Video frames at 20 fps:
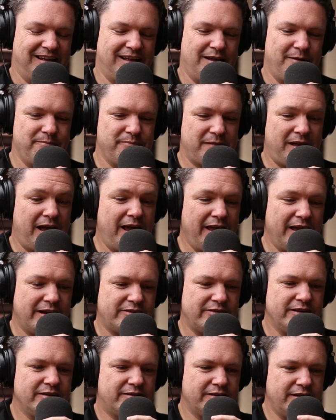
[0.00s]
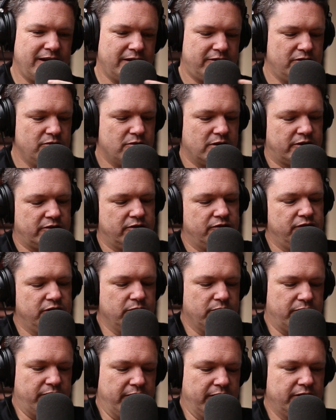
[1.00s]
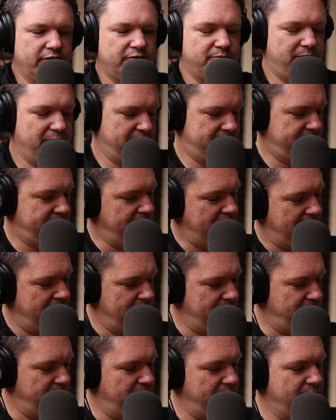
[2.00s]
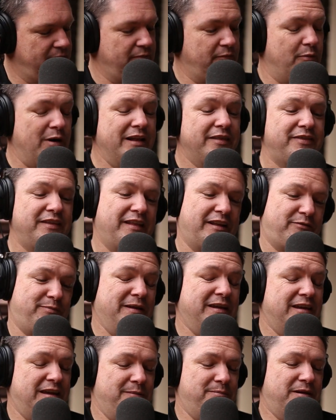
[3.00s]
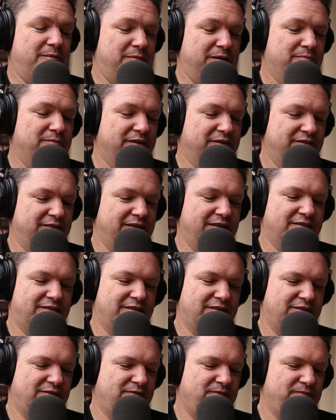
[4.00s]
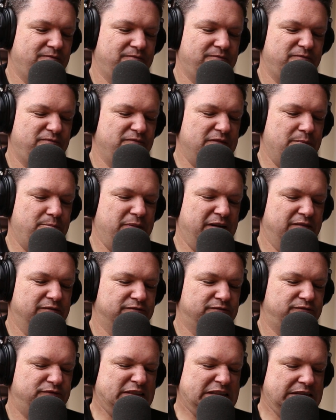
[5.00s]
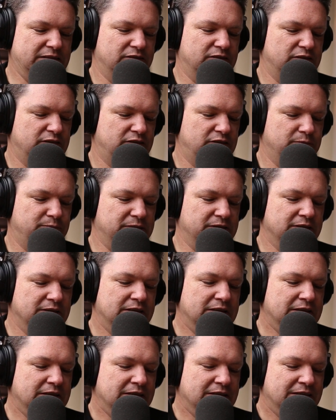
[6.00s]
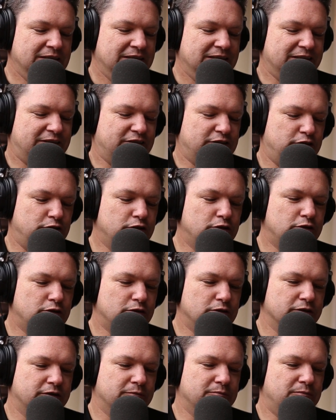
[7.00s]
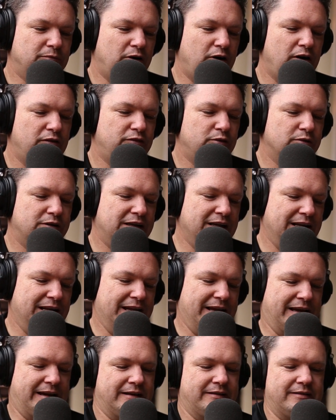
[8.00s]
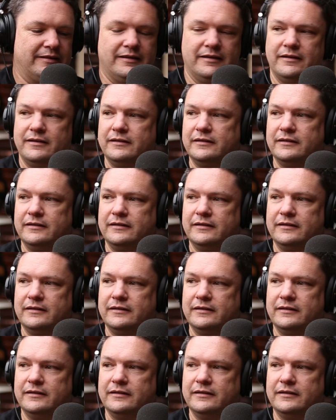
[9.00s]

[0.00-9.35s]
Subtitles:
I actually did get to watch a few things, but one thing that's been keeping me busy is this flipping fucking stupid... It's called Marvel Collect.